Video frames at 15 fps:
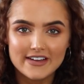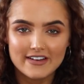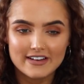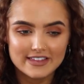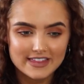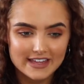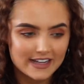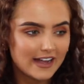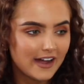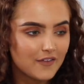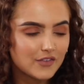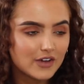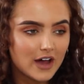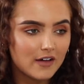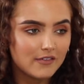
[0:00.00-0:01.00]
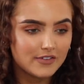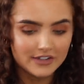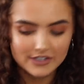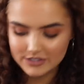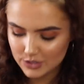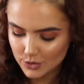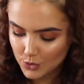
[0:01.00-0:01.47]
I think I've
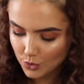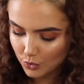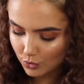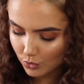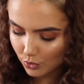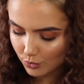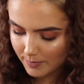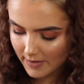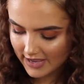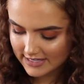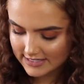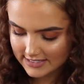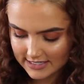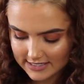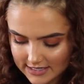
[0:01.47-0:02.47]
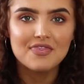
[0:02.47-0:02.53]
covered all bases.